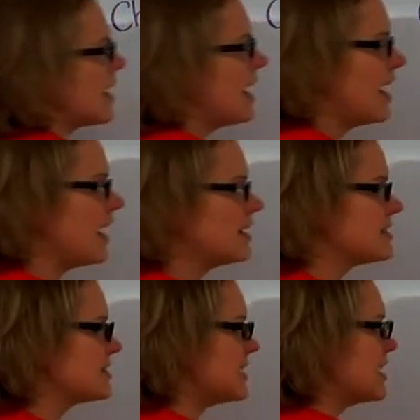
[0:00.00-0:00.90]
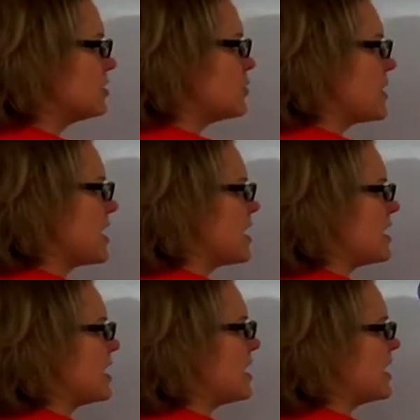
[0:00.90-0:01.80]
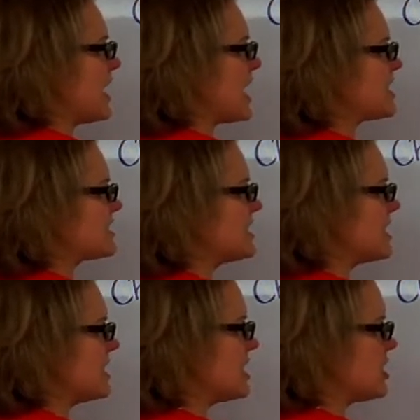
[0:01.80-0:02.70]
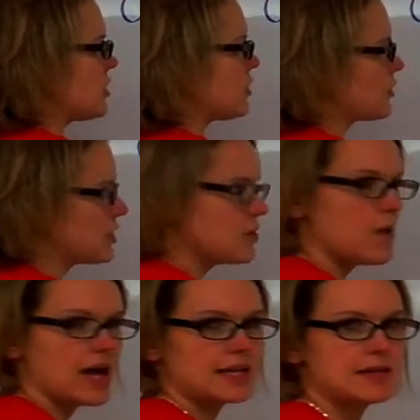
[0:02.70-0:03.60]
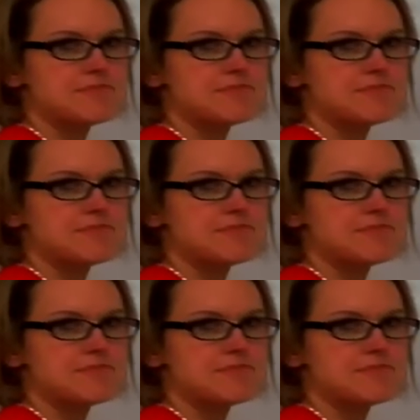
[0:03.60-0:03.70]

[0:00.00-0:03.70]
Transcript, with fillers: and he sailed away in 1831.